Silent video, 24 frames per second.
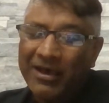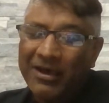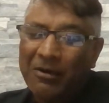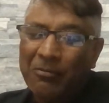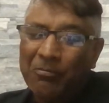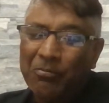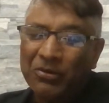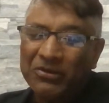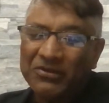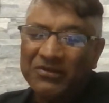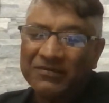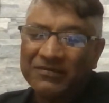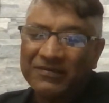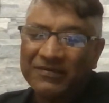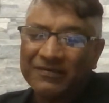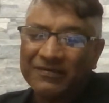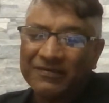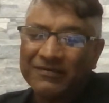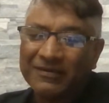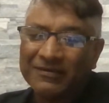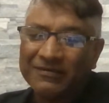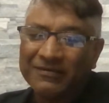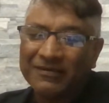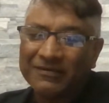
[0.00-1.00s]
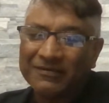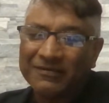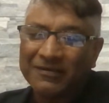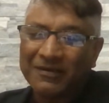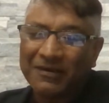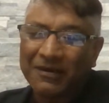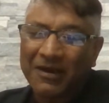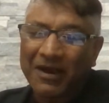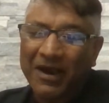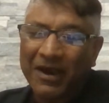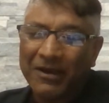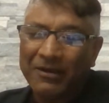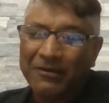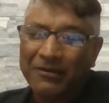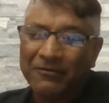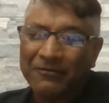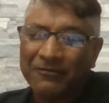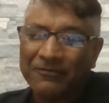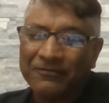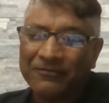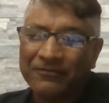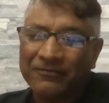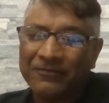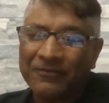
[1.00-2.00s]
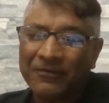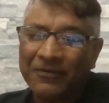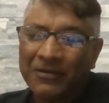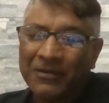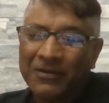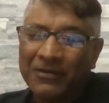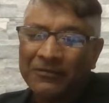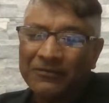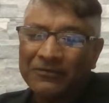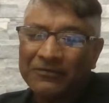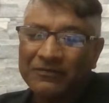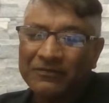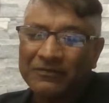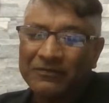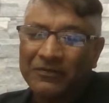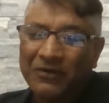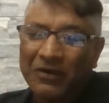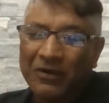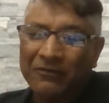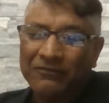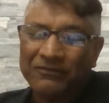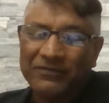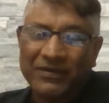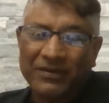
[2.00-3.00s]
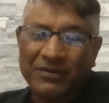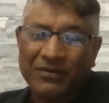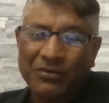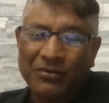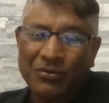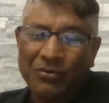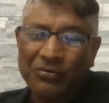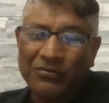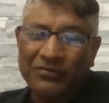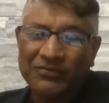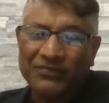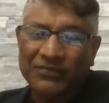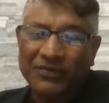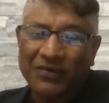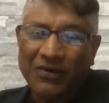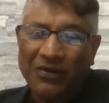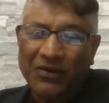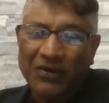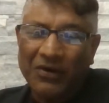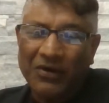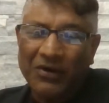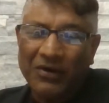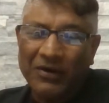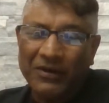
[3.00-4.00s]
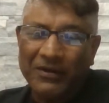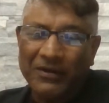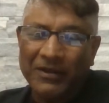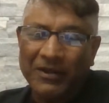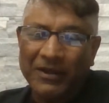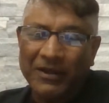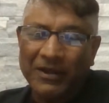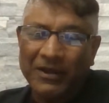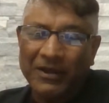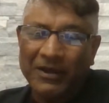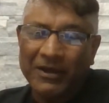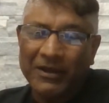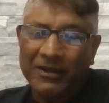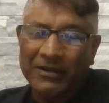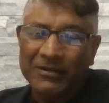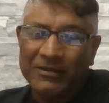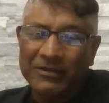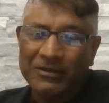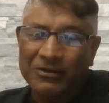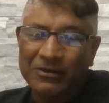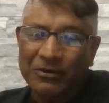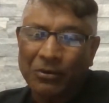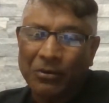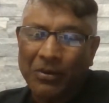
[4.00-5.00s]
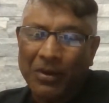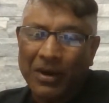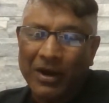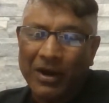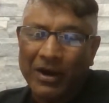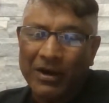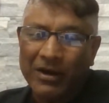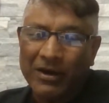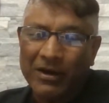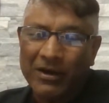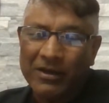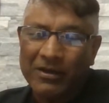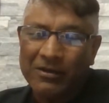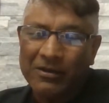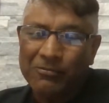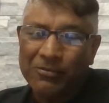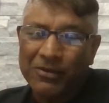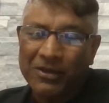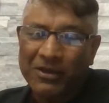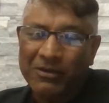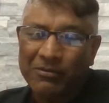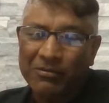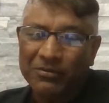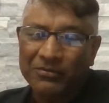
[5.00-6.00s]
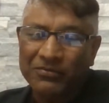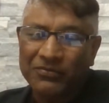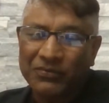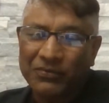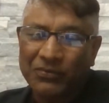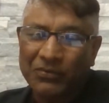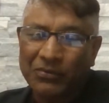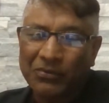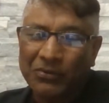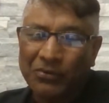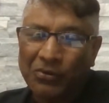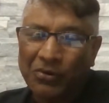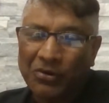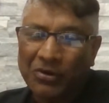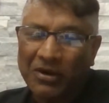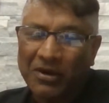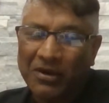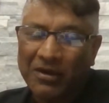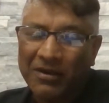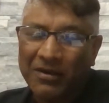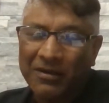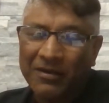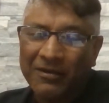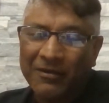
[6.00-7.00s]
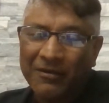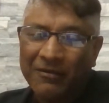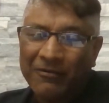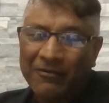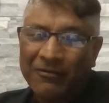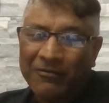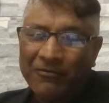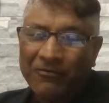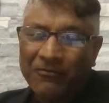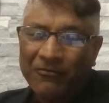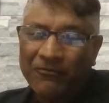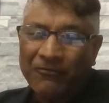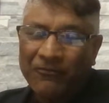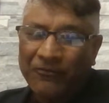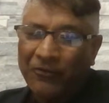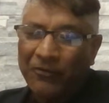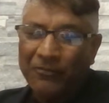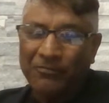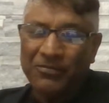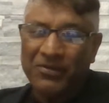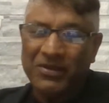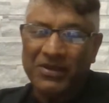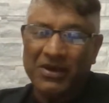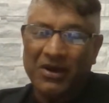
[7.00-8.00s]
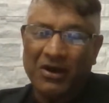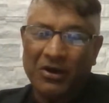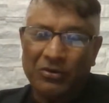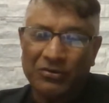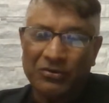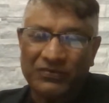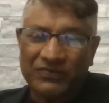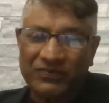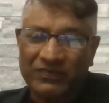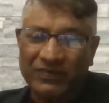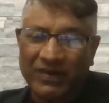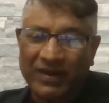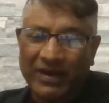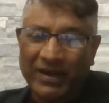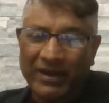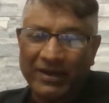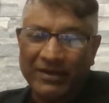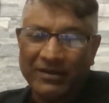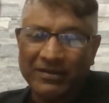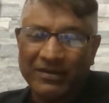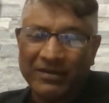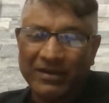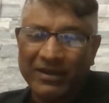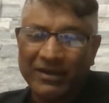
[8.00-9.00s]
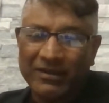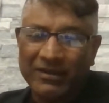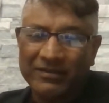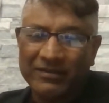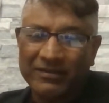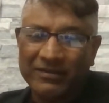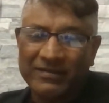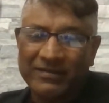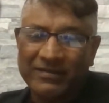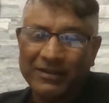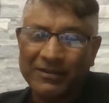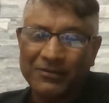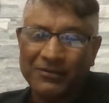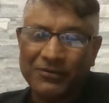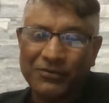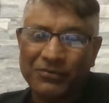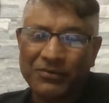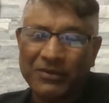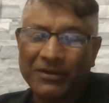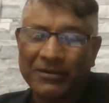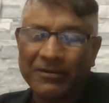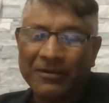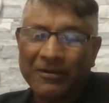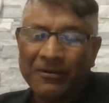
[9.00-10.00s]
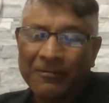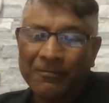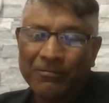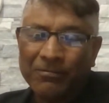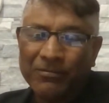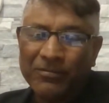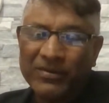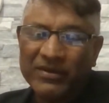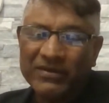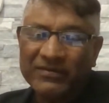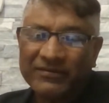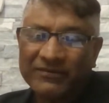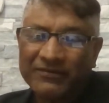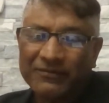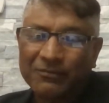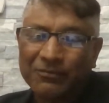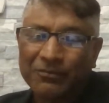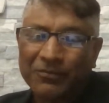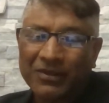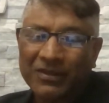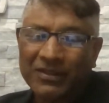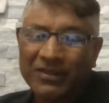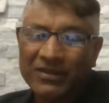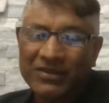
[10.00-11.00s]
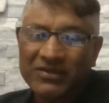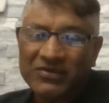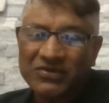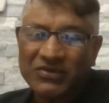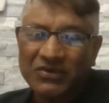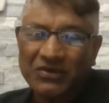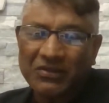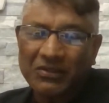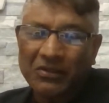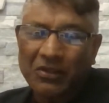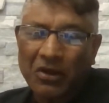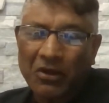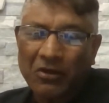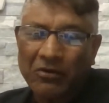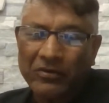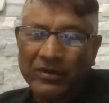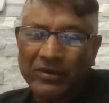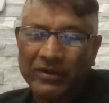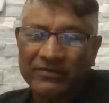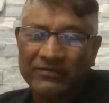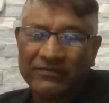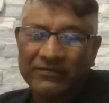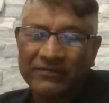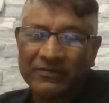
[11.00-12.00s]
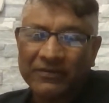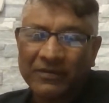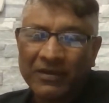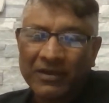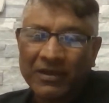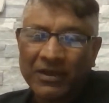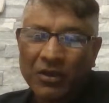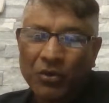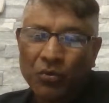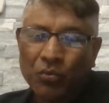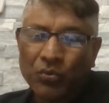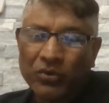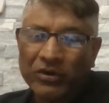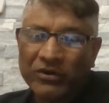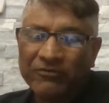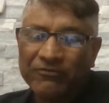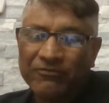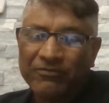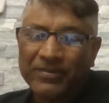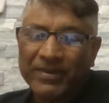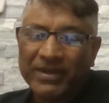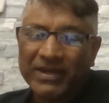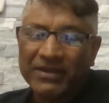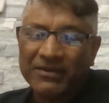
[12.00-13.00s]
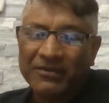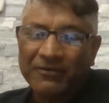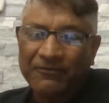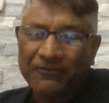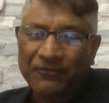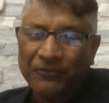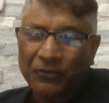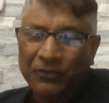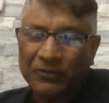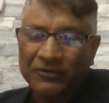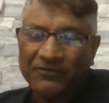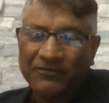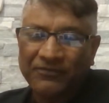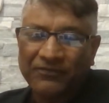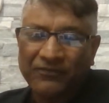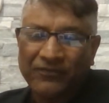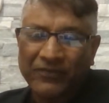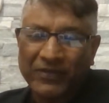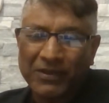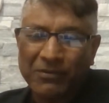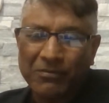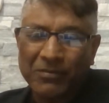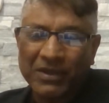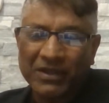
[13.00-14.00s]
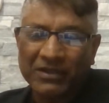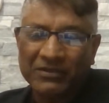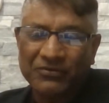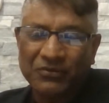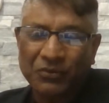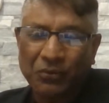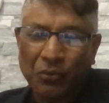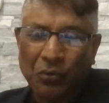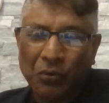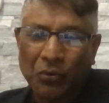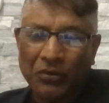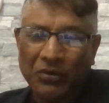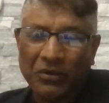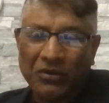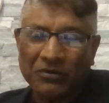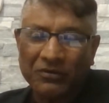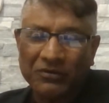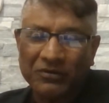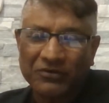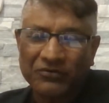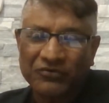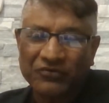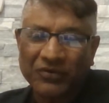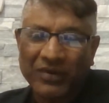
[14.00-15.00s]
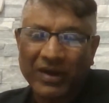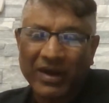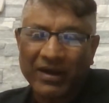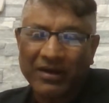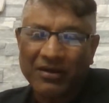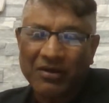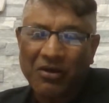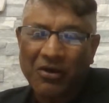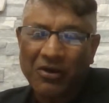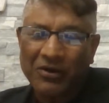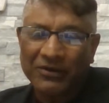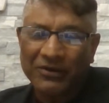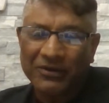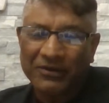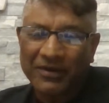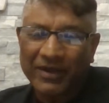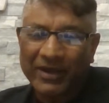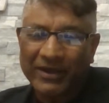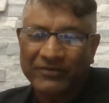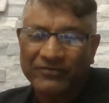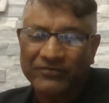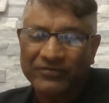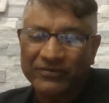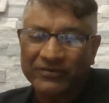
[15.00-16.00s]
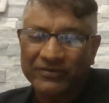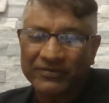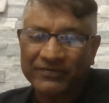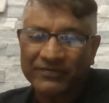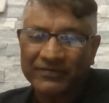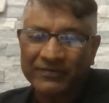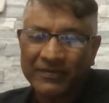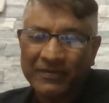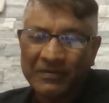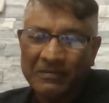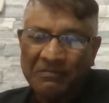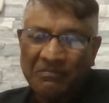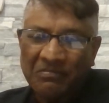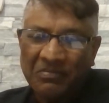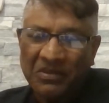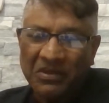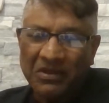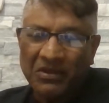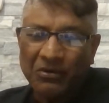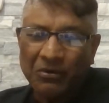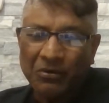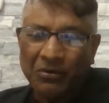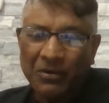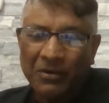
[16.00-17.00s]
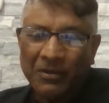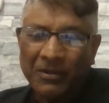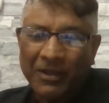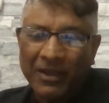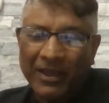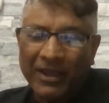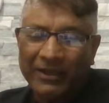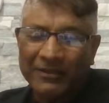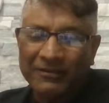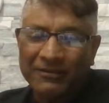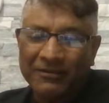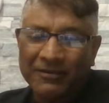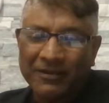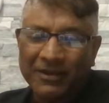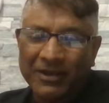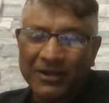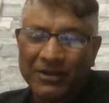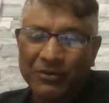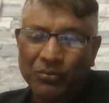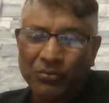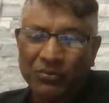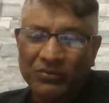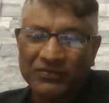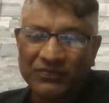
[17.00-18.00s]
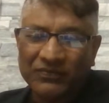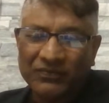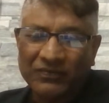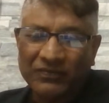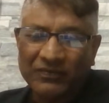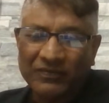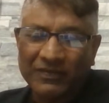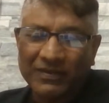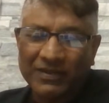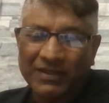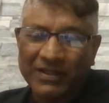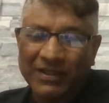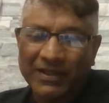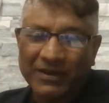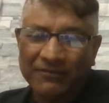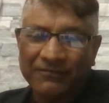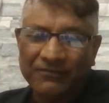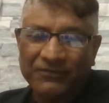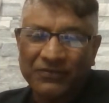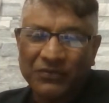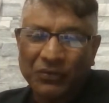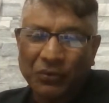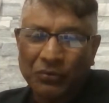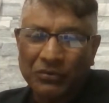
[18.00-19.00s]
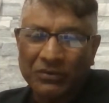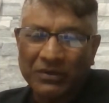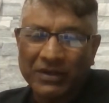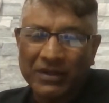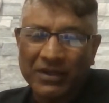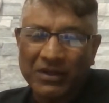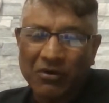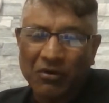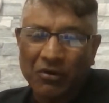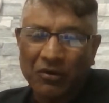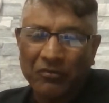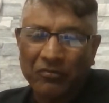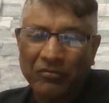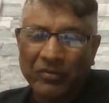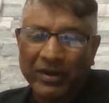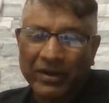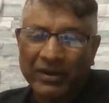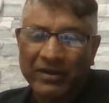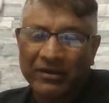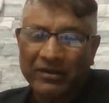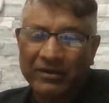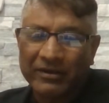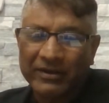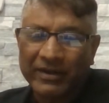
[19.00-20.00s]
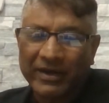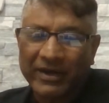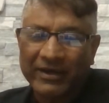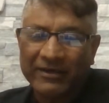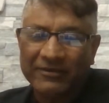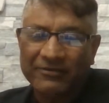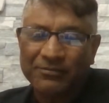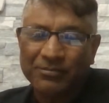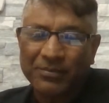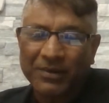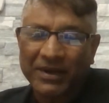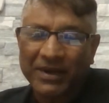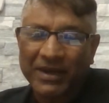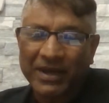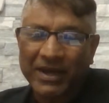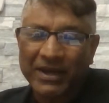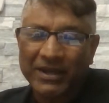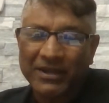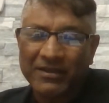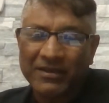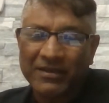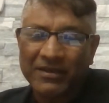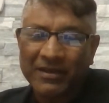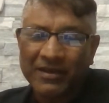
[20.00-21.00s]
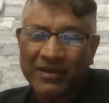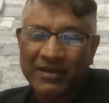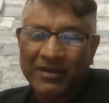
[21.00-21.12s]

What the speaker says: But this is the kind of stuff that goes on, and I am able to look from the outside and tell you that Miss Milicia Lawrence would have been the first female to go down the track on the nitrous, and it was left totally unrecognized by any